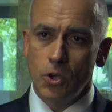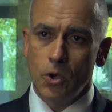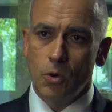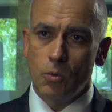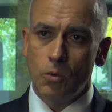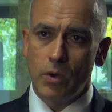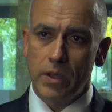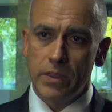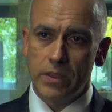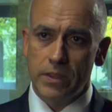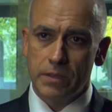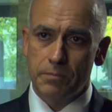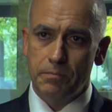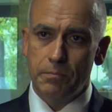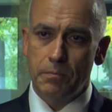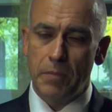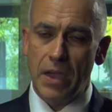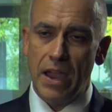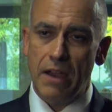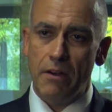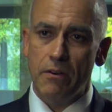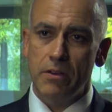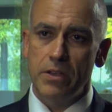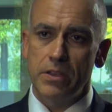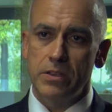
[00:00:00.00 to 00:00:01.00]
where the
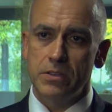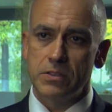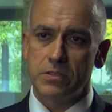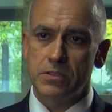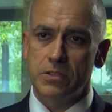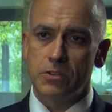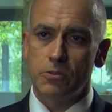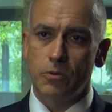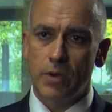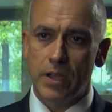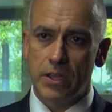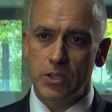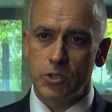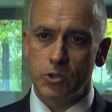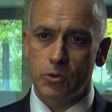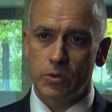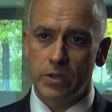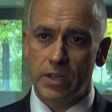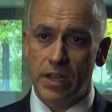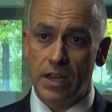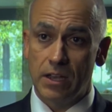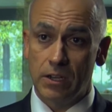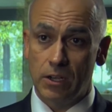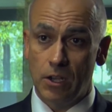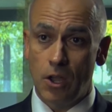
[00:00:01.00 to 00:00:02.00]
barriers to entry
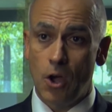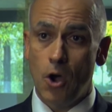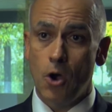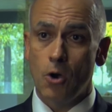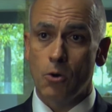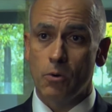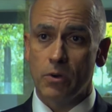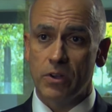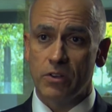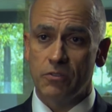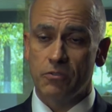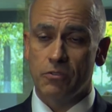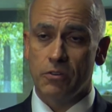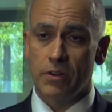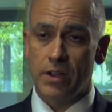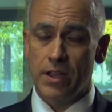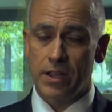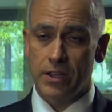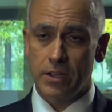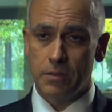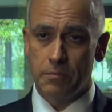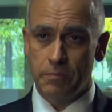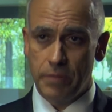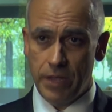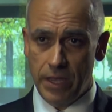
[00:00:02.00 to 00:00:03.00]
are lowering for our
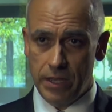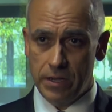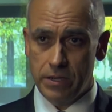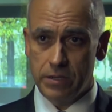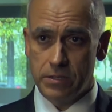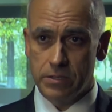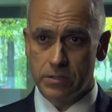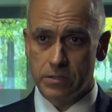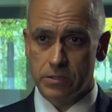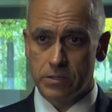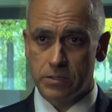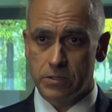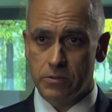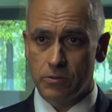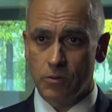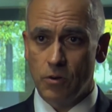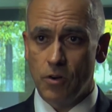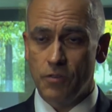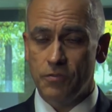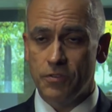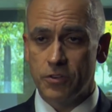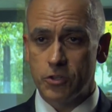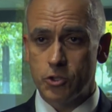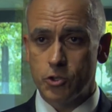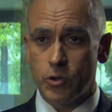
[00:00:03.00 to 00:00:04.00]
competitors to
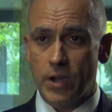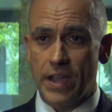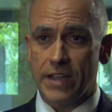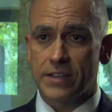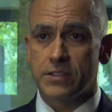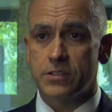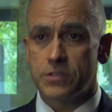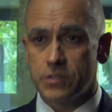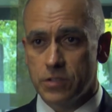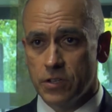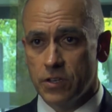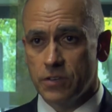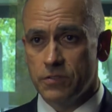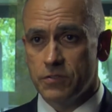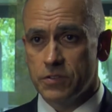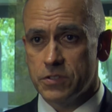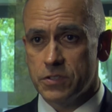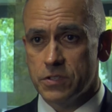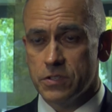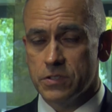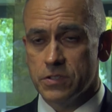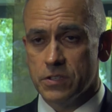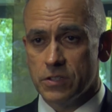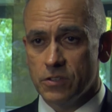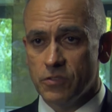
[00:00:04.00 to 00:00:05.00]
offer tracked
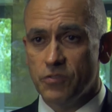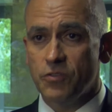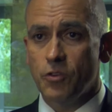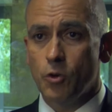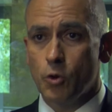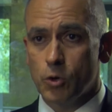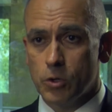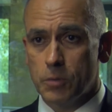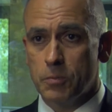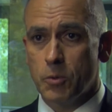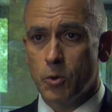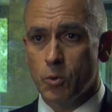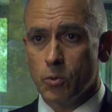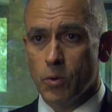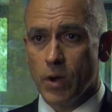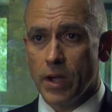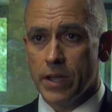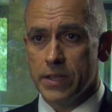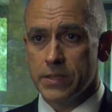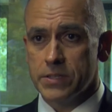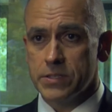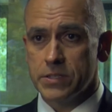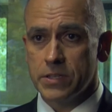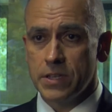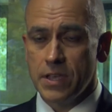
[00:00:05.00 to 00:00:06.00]
services at affordable
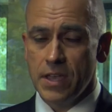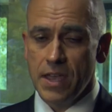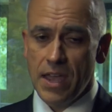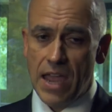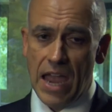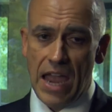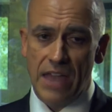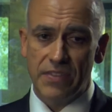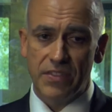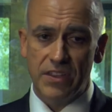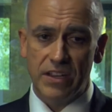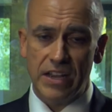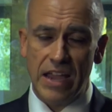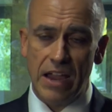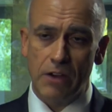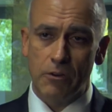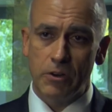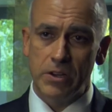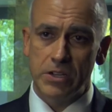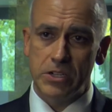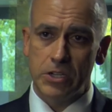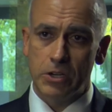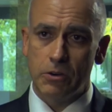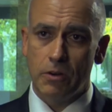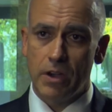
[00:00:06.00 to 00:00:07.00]
rates and that our
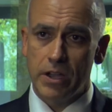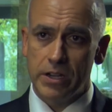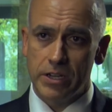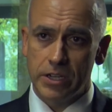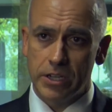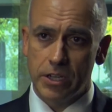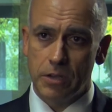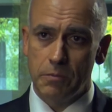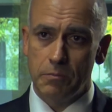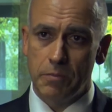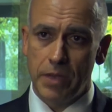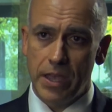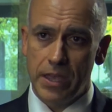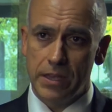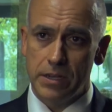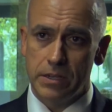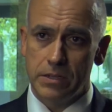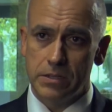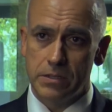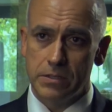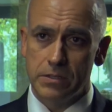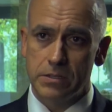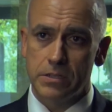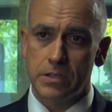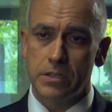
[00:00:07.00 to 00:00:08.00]
integrated
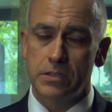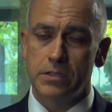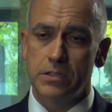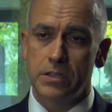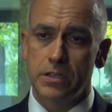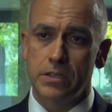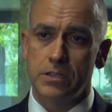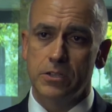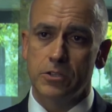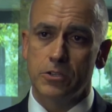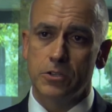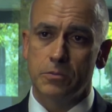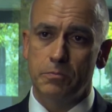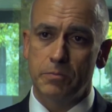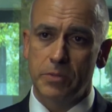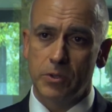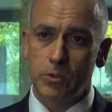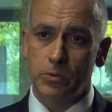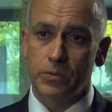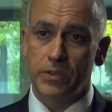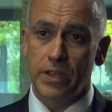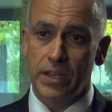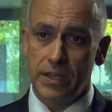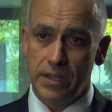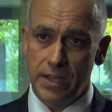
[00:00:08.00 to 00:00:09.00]
competitors continue to
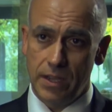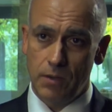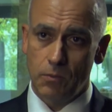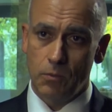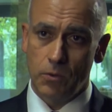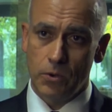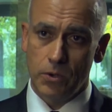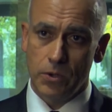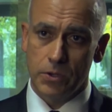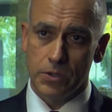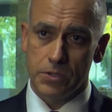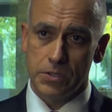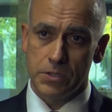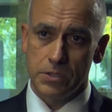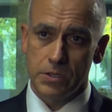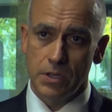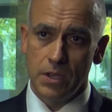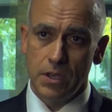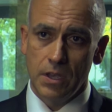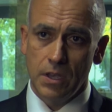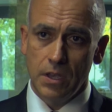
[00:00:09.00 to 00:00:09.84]
build their networks.